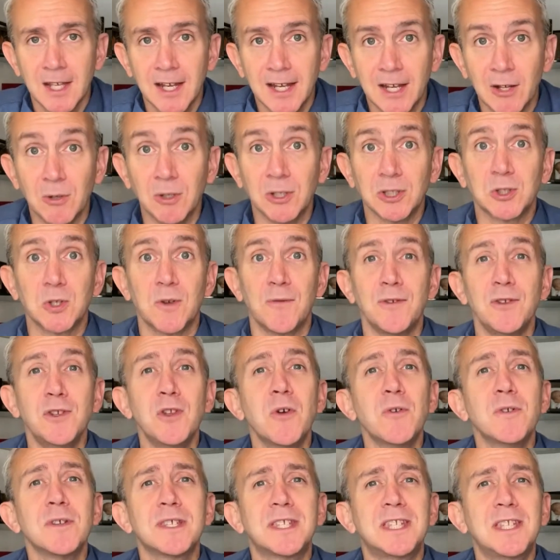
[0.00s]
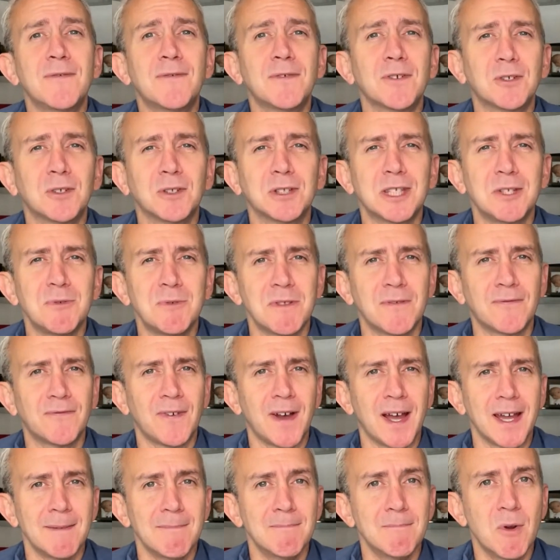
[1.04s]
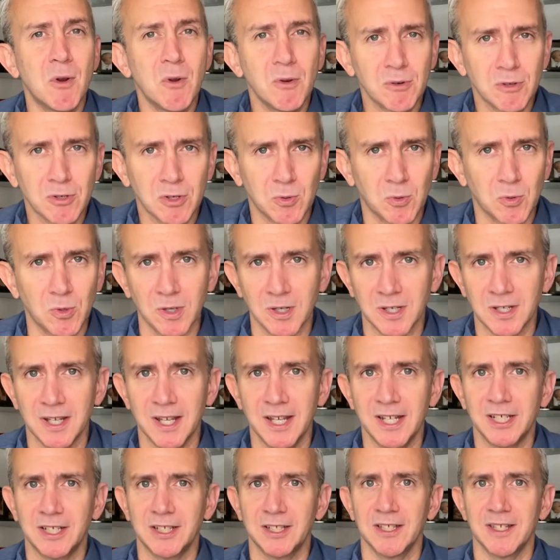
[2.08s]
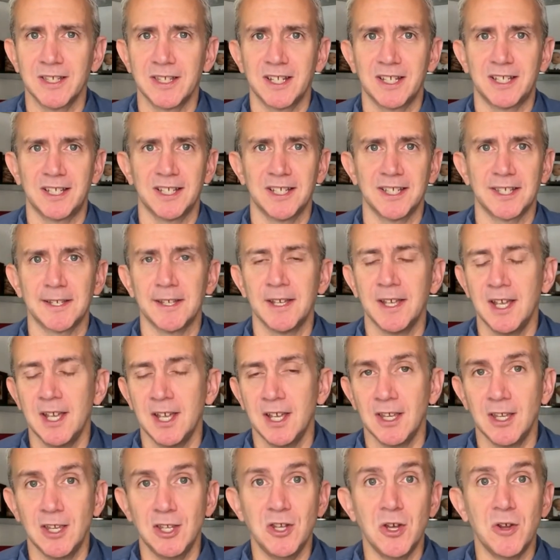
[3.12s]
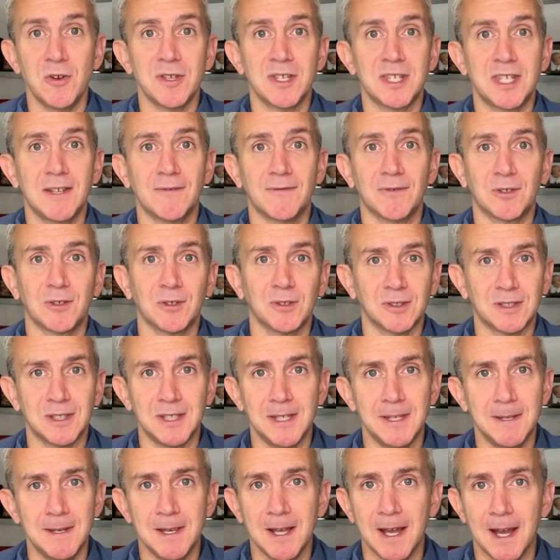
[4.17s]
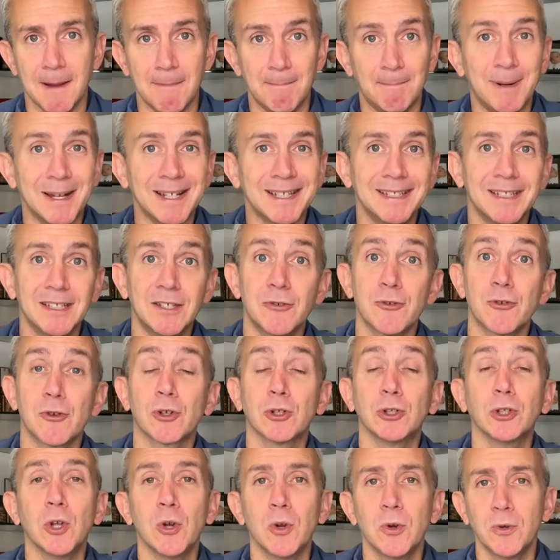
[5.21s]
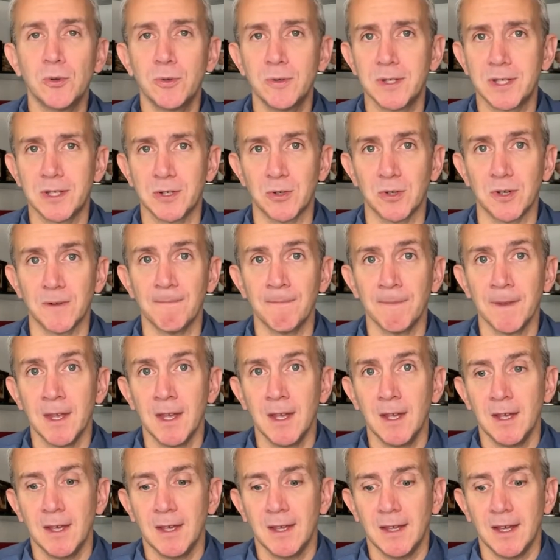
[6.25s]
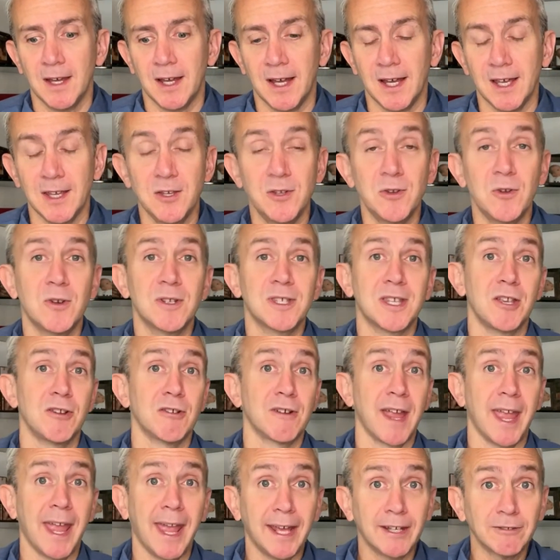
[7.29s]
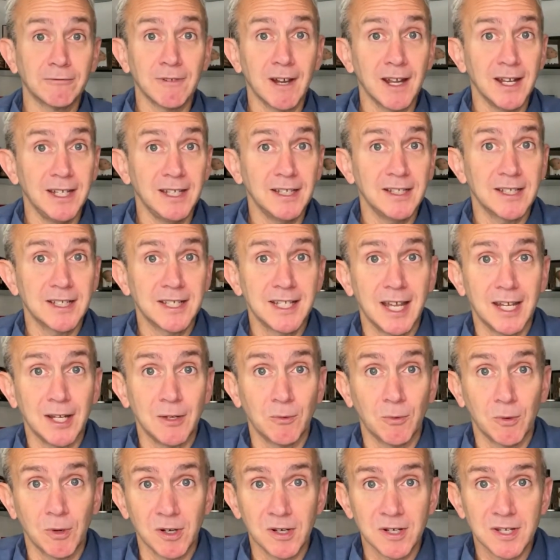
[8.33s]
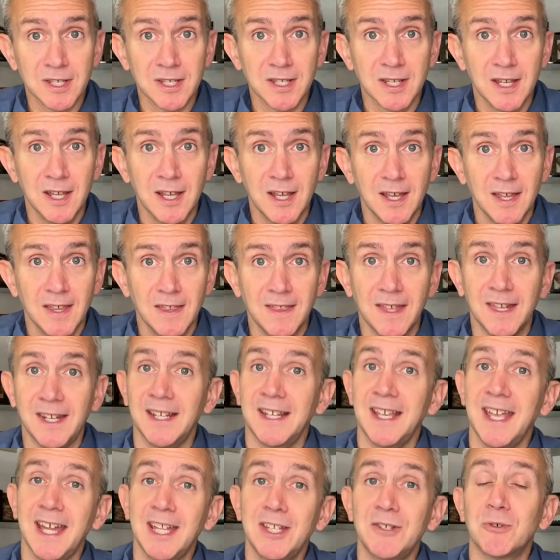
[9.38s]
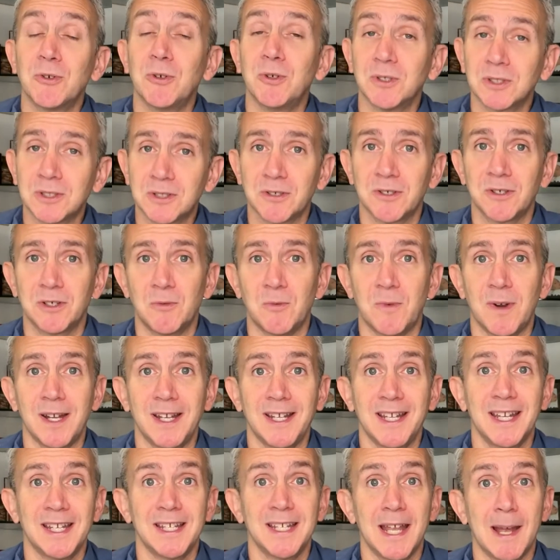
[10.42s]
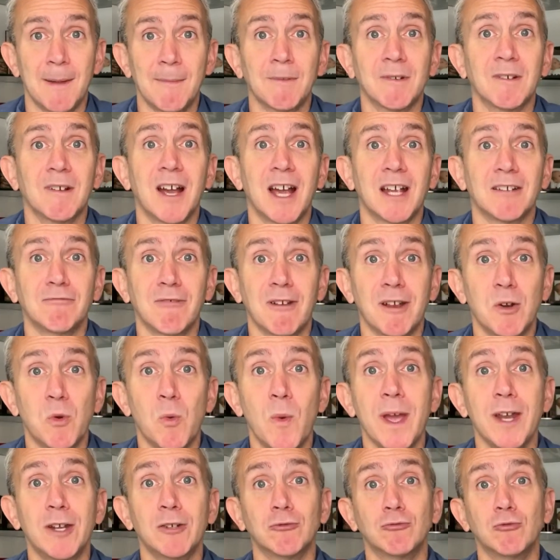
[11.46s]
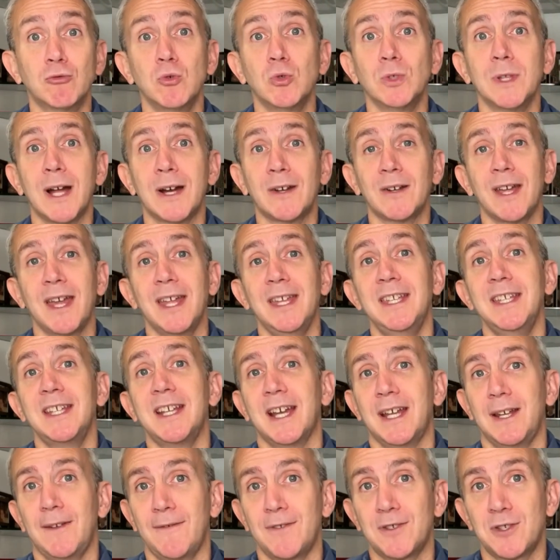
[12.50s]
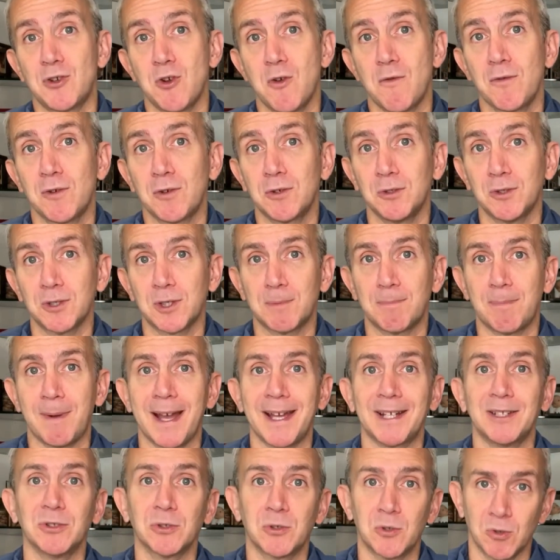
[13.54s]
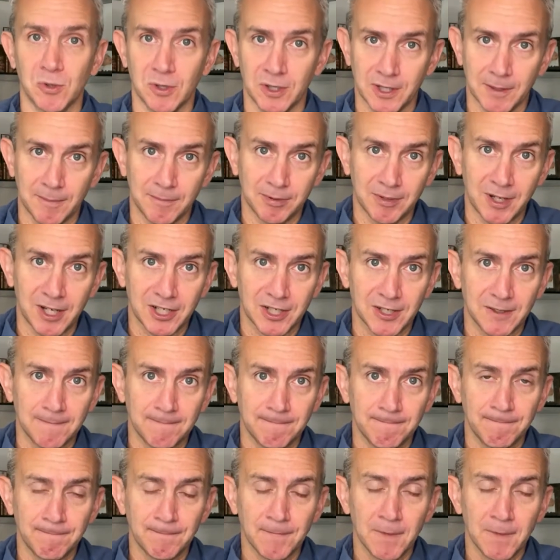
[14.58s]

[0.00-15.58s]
Now, also, if you notice difficulty with fine motor coordination, such as you notice difficulty buttoning your clothes, or you notice that your handwriting is getting worse, then again, you're also going to want to get an MRI right away to rule out any kind of cervical spinal cord compression.